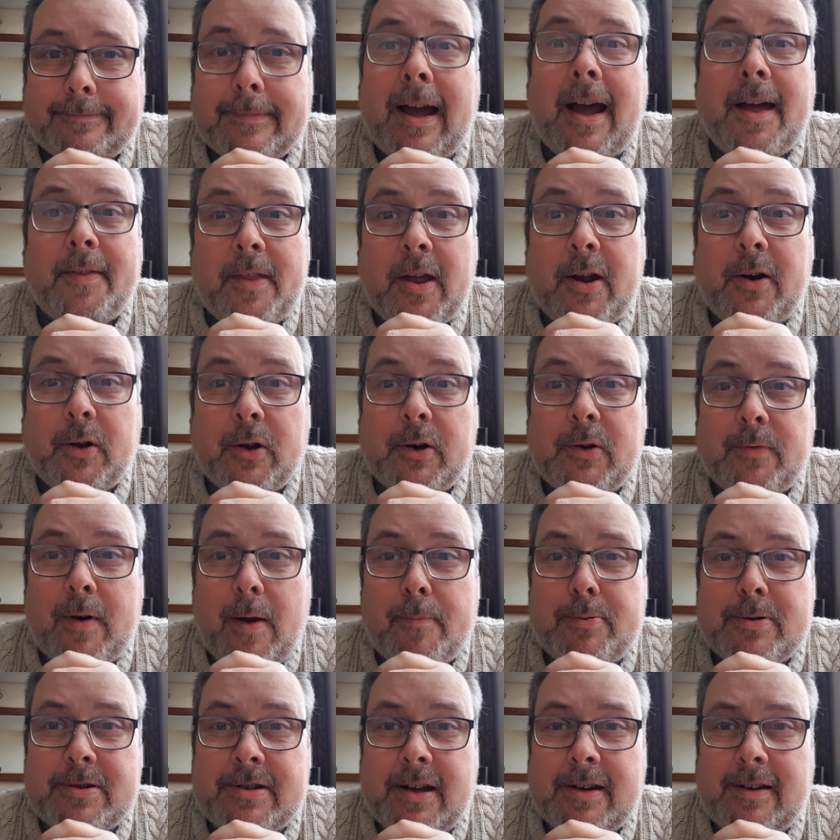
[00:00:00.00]
and they're going to
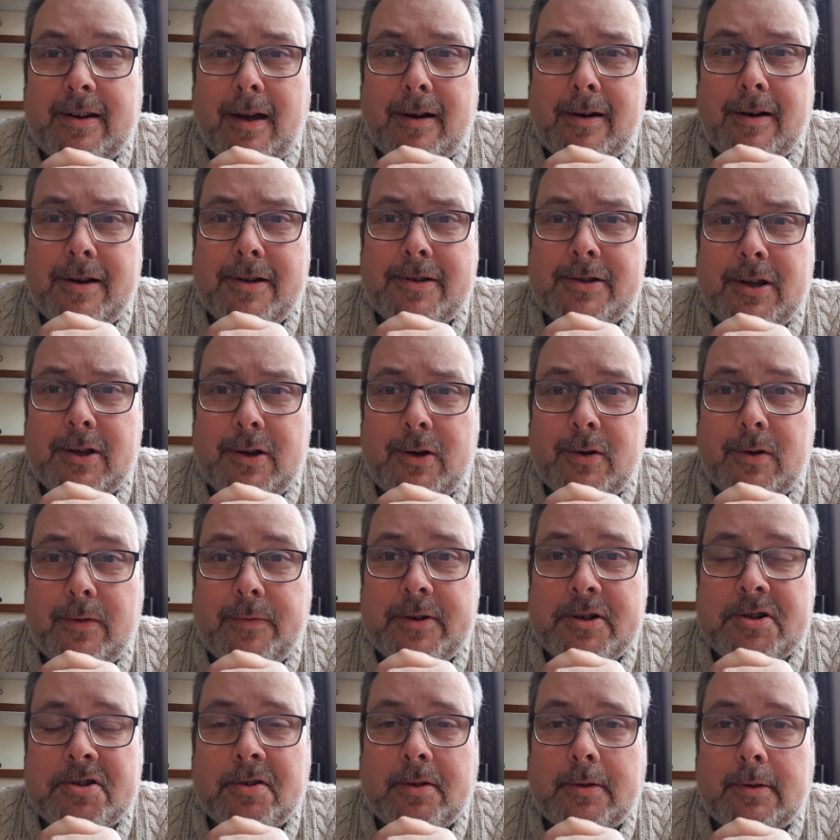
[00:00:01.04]
represent Ireland at
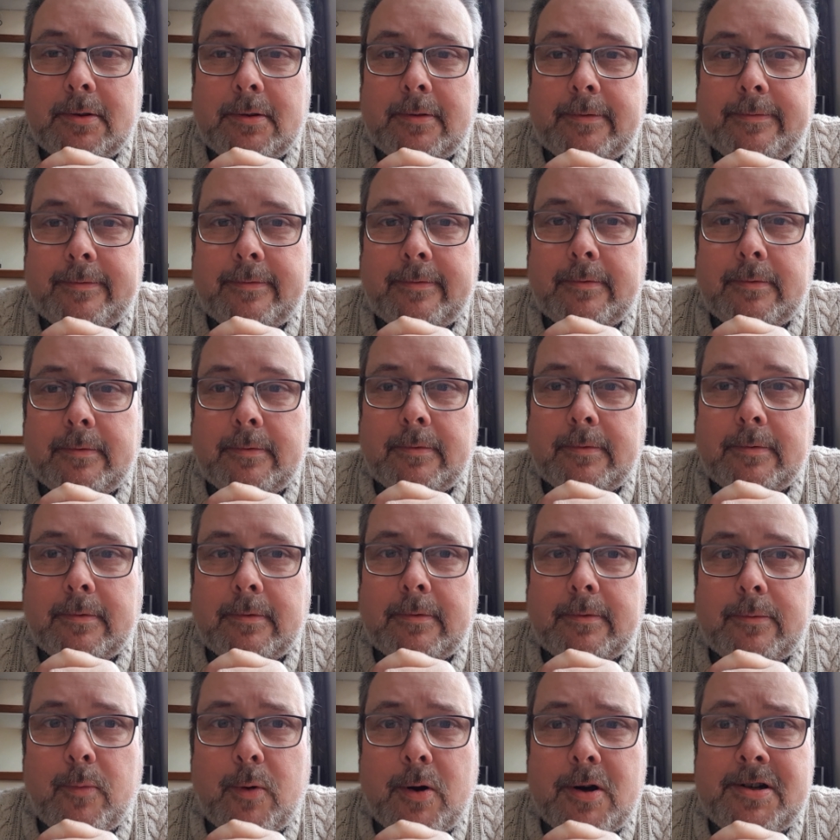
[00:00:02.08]
Eurovision.
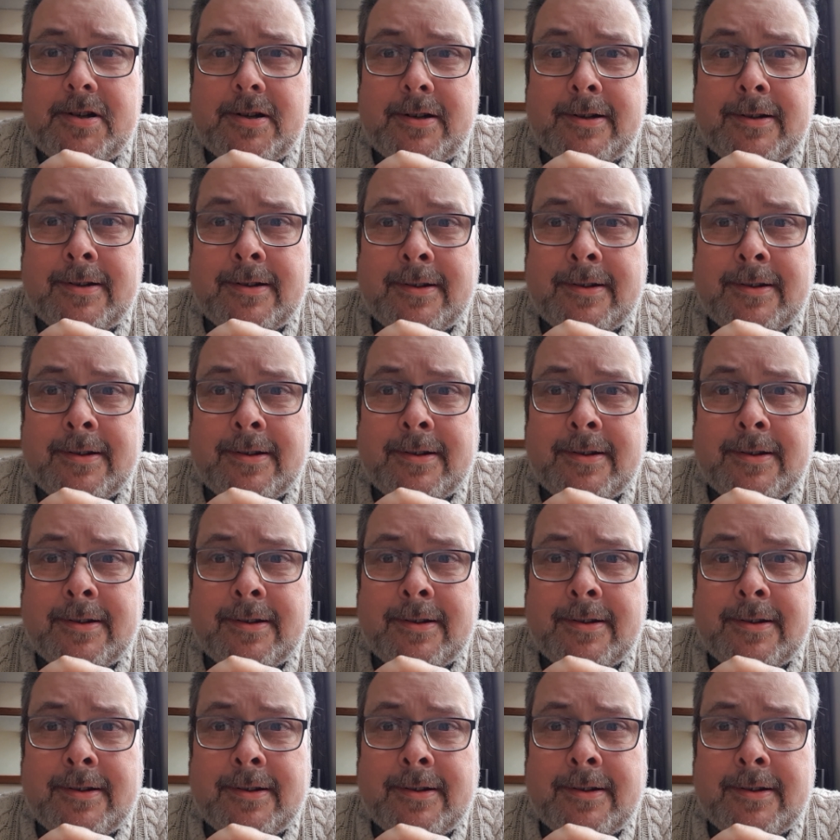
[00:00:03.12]
What?